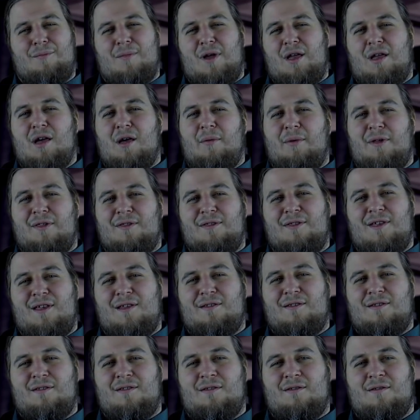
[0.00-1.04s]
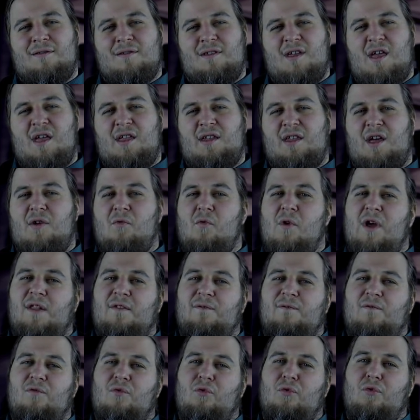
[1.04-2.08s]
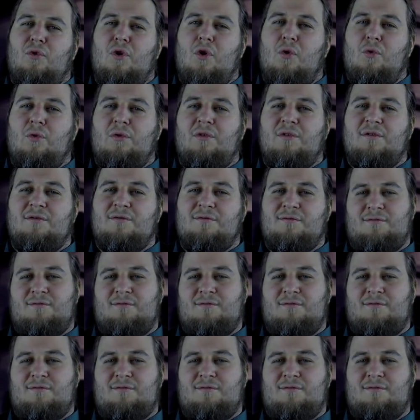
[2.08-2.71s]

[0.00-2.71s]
my common sense, and I went full rogue.